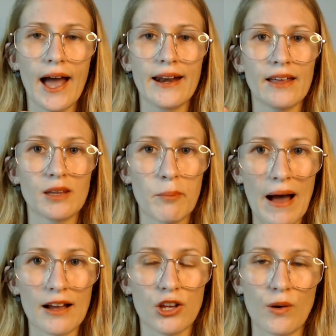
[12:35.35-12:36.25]
and at the
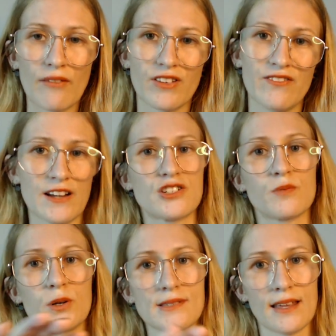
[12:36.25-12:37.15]
back you have the
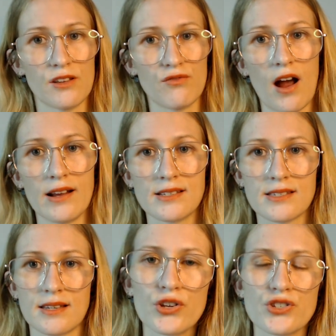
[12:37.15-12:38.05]
vegetables and the rice.